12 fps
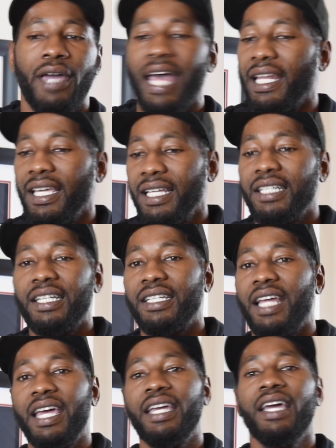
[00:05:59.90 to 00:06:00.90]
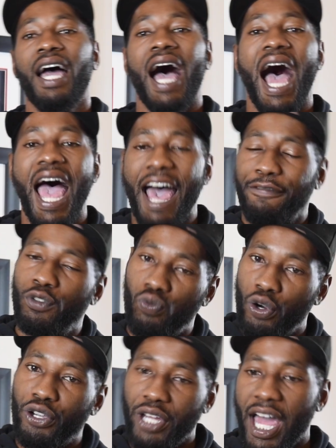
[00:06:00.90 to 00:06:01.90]
At the end of the day, I have to
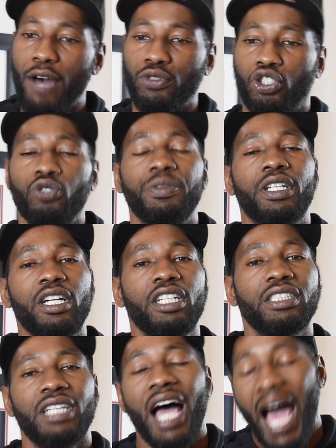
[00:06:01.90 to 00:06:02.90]
work it out with you because